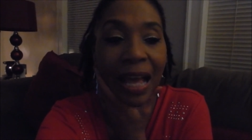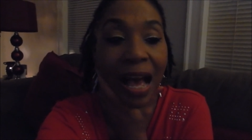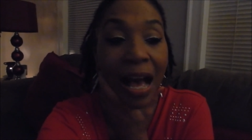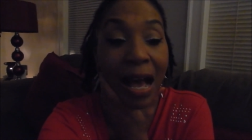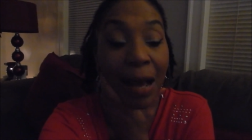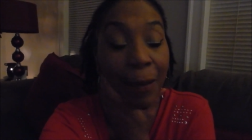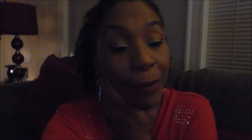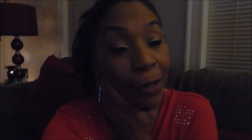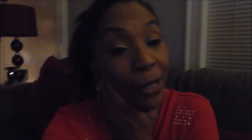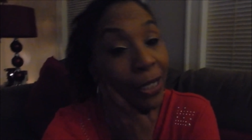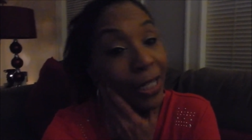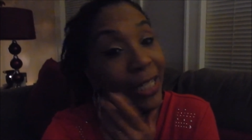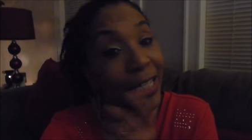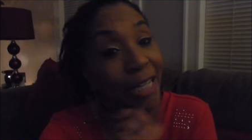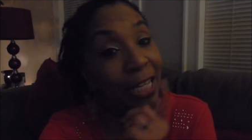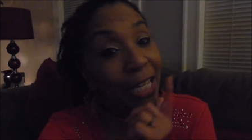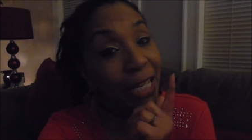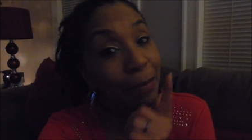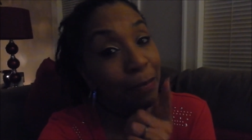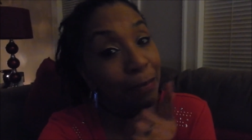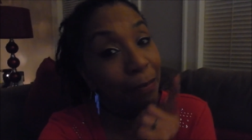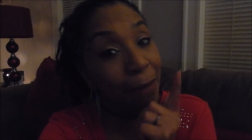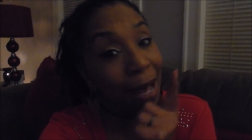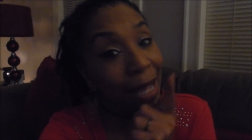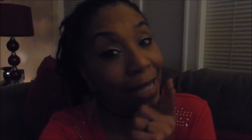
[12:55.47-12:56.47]
I'm going to
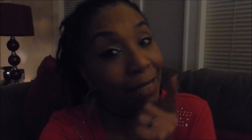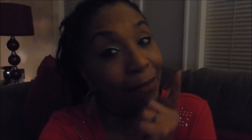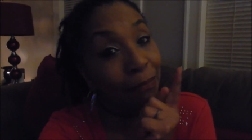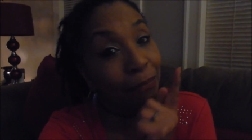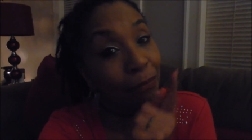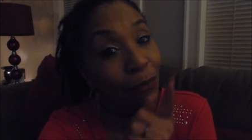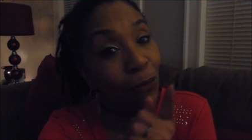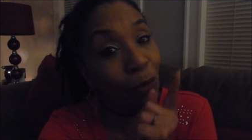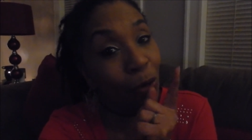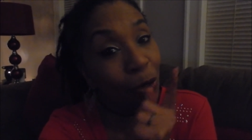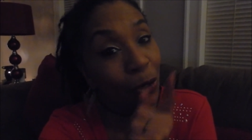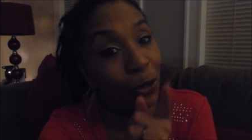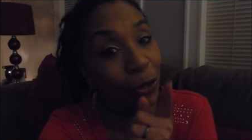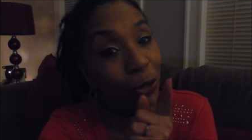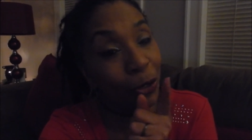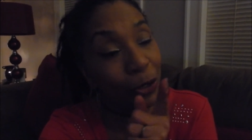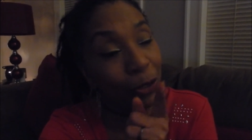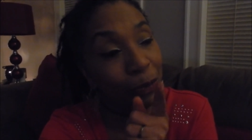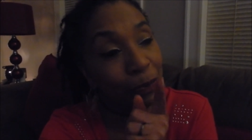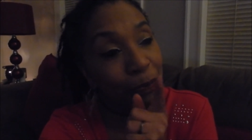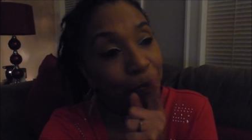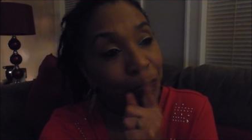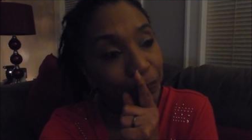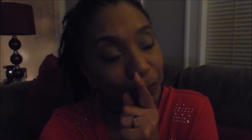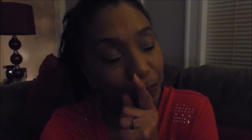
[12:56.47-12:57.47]
keep my
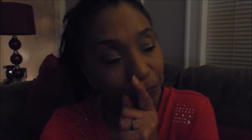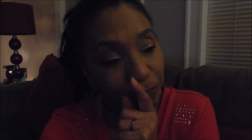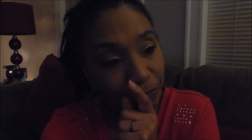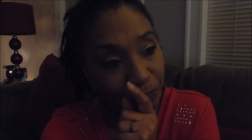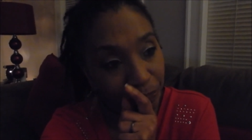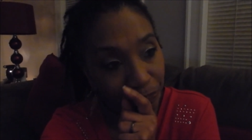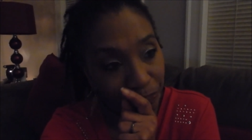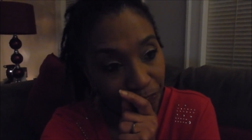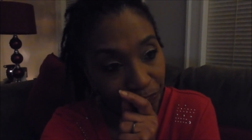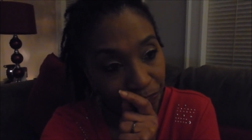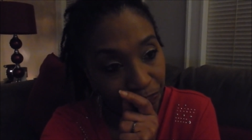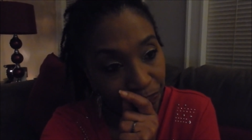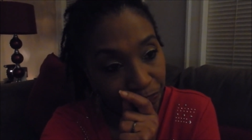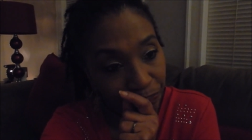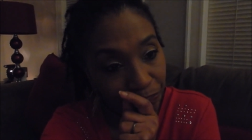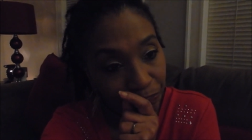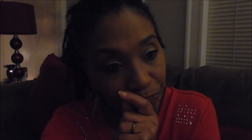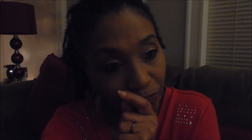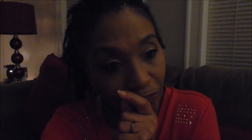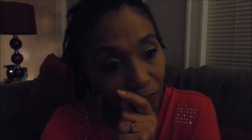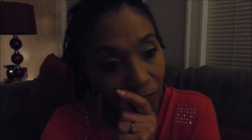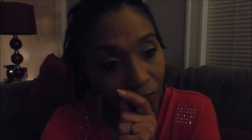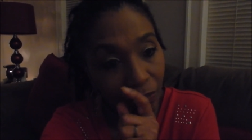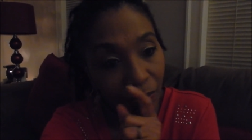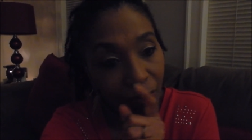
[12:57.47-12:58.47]
word
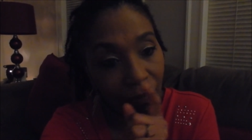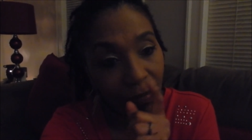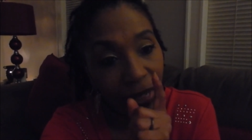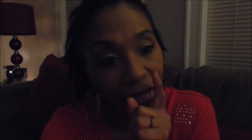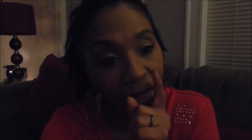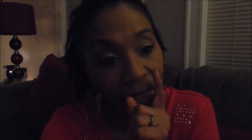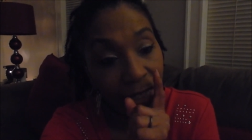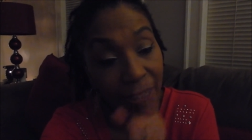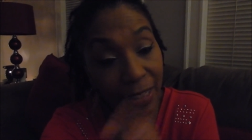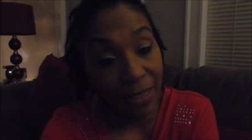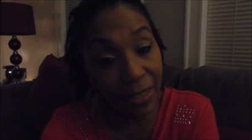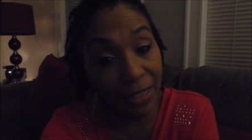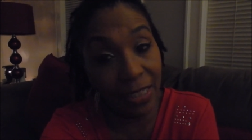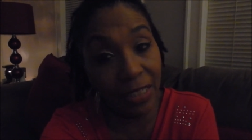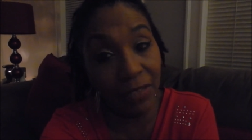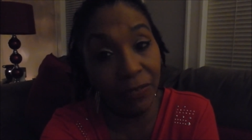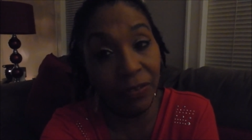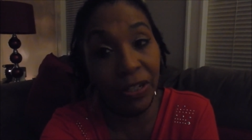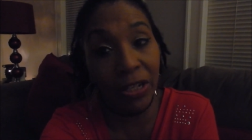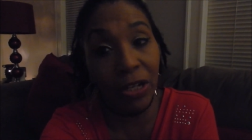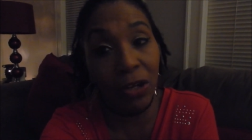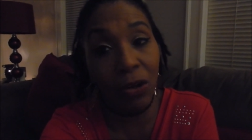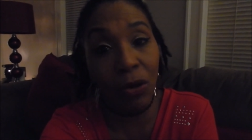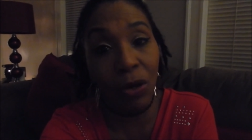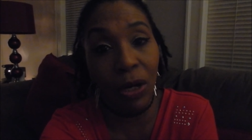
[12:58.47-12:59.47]
and get this
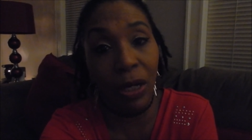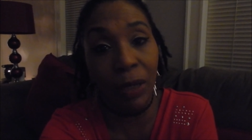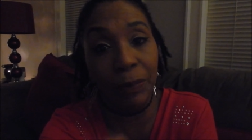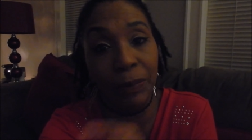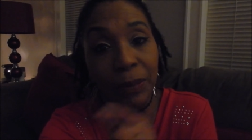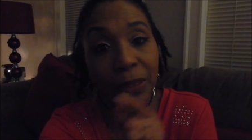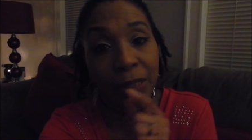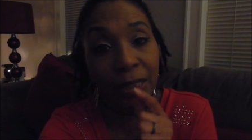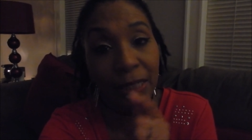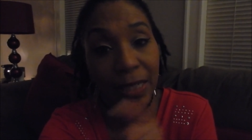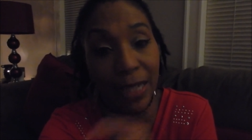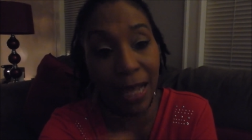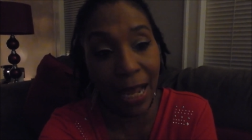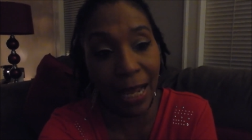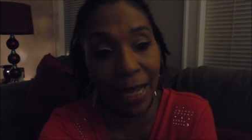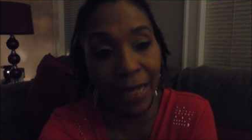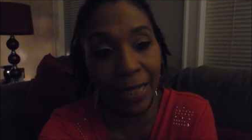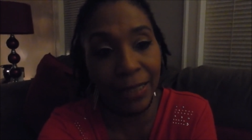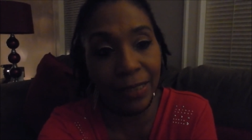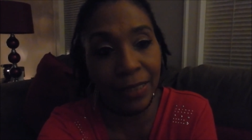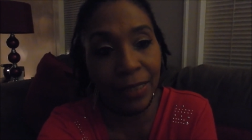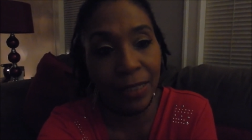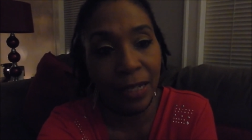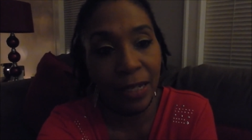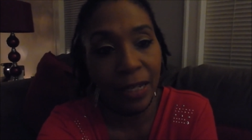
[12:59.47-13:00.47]
video up
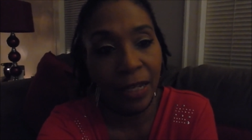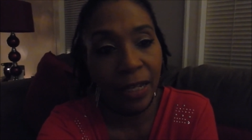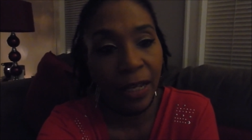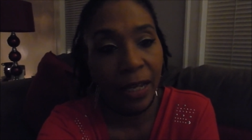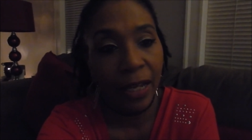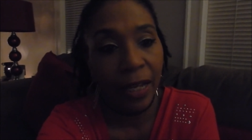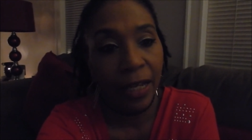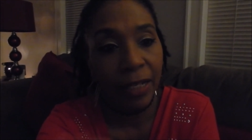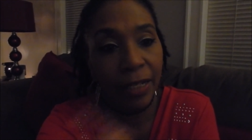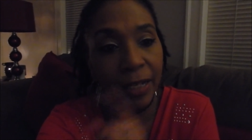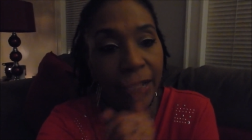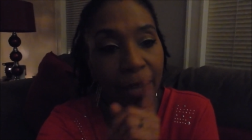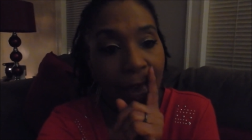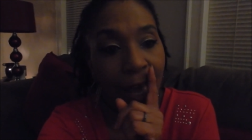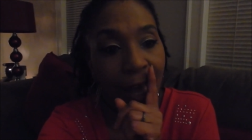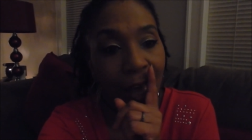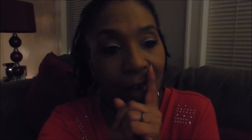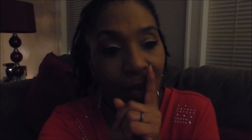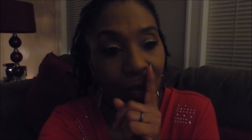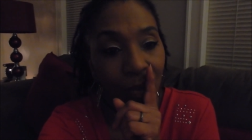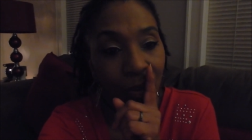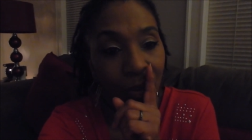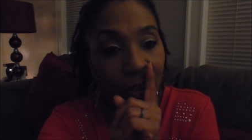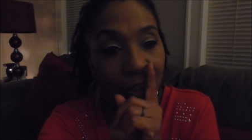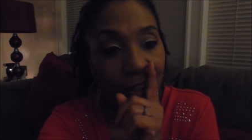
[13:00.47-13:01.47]
tonight.
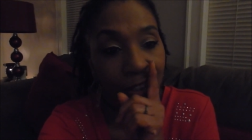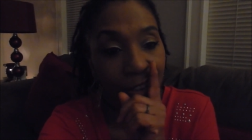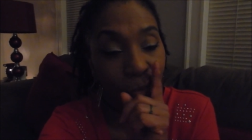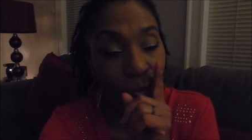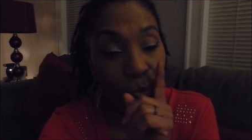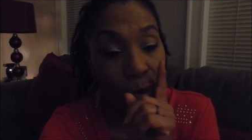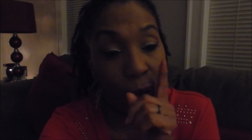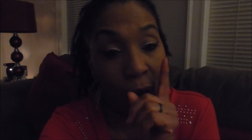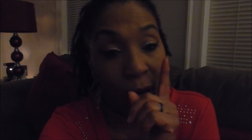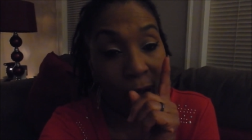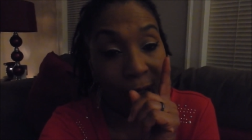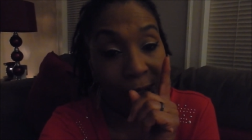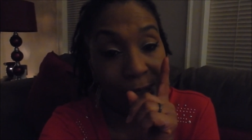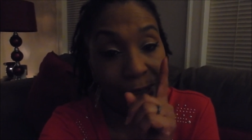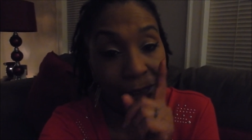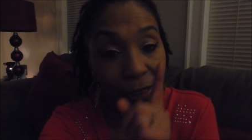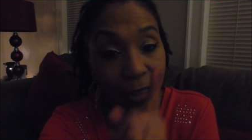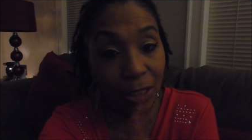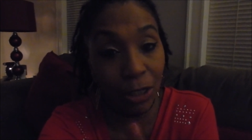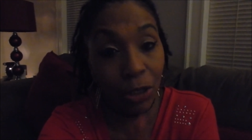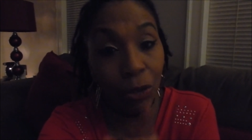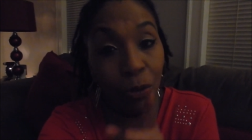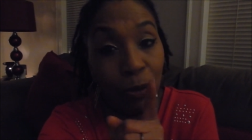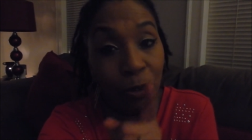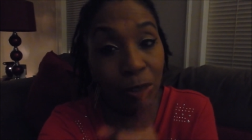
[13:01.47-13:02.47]
Now, you all
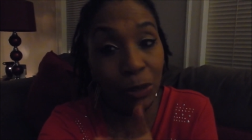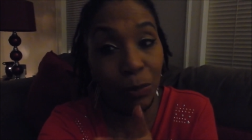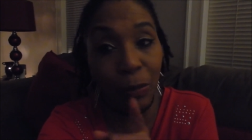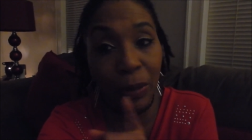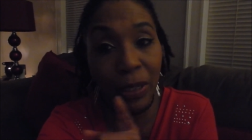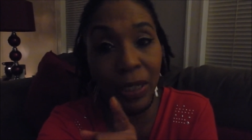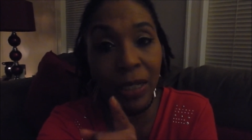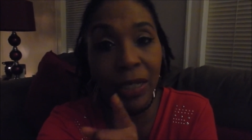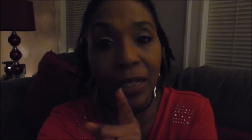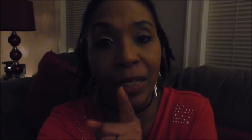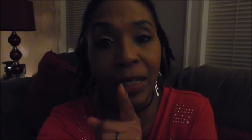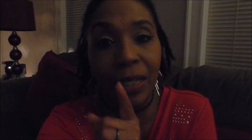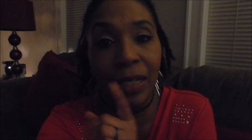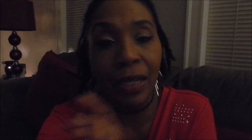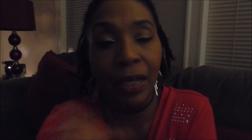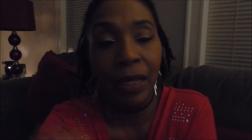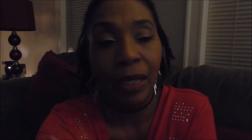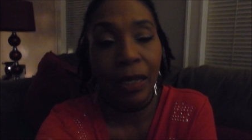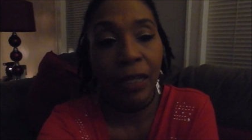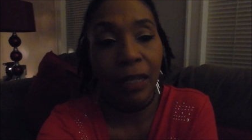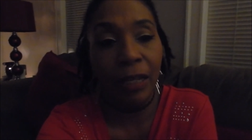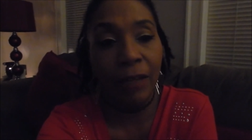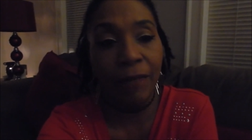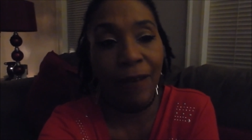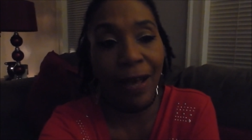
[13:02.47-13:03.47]
excuse me
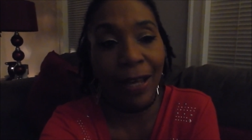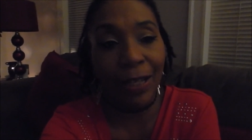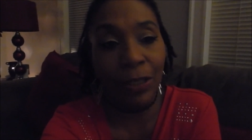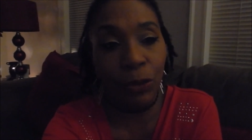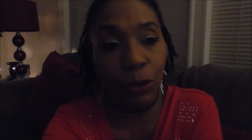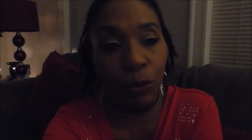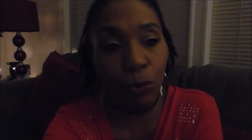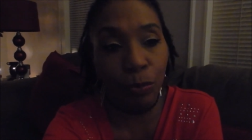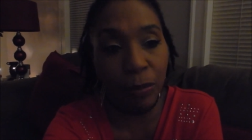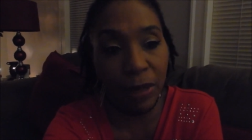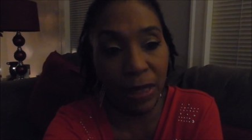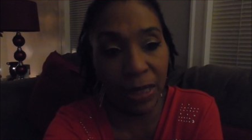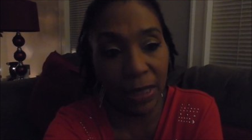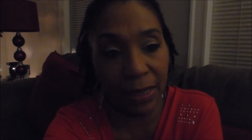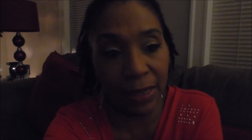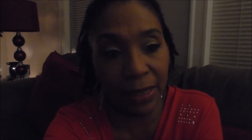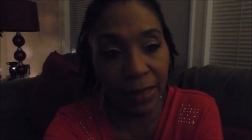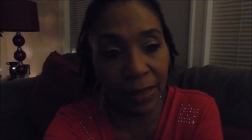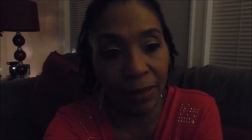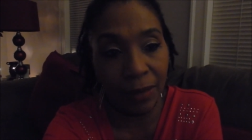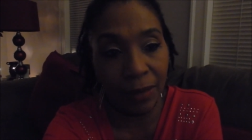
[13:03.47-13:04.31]
if I do miss